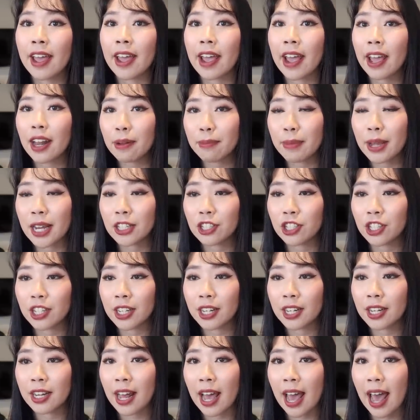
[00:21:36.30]

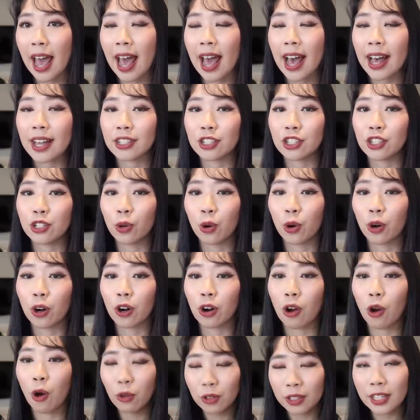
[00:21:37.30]
animation as
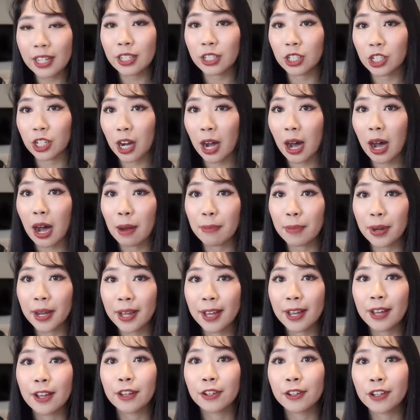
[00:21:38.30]
your only job
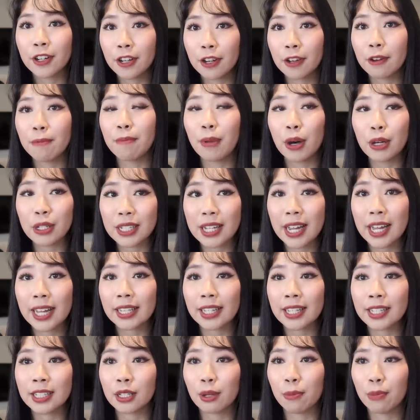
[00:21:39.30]
could most
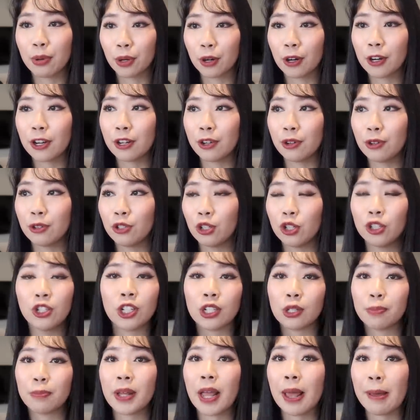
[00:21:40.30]
likely support you to
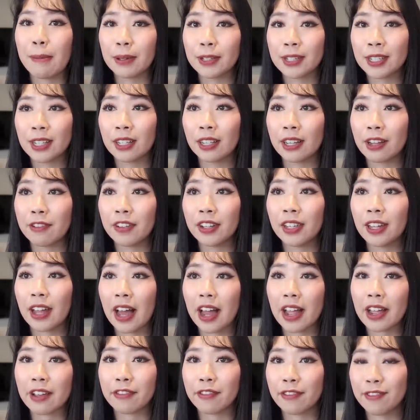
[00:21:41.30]
just be able to live a
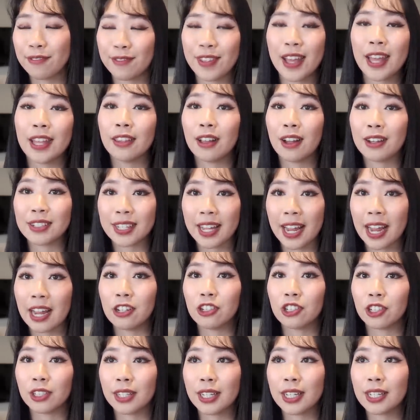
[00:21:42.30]
life in Los
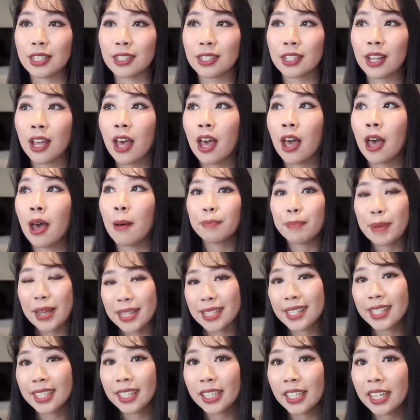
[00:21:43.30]
Angeles.
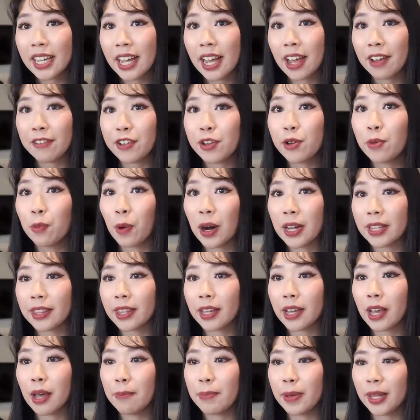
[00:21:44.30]
Basically, if you want
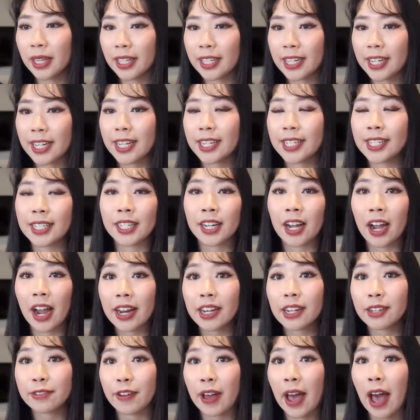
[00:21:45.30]
the ability to
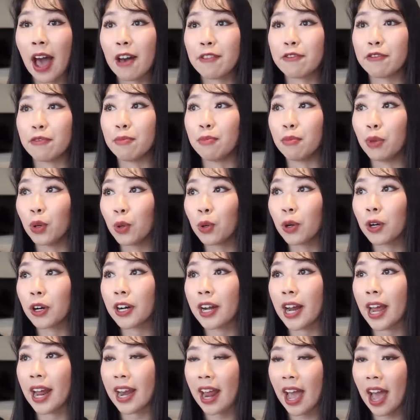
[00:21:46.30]
kind of have
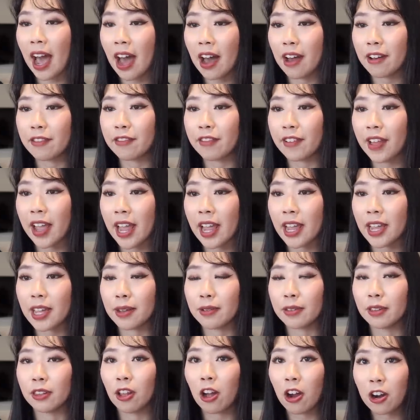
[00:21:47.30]
more and have
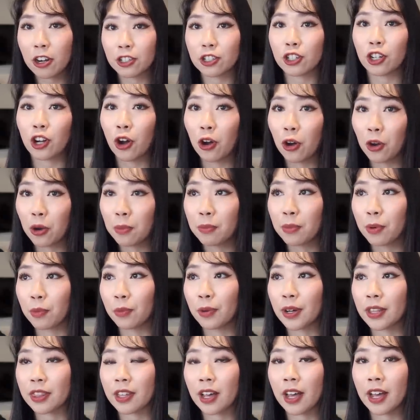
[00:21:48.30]
a large home
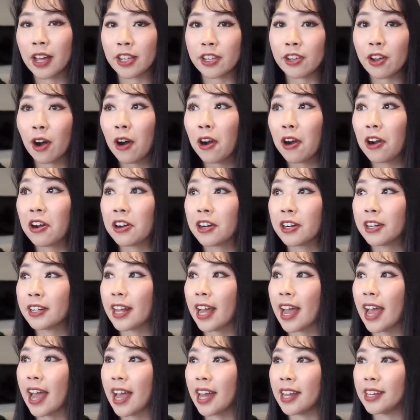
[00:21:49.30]
with a
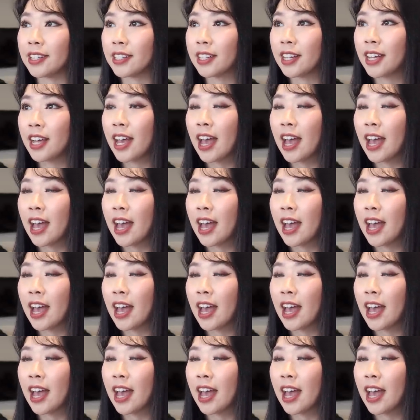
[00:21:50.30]
yard and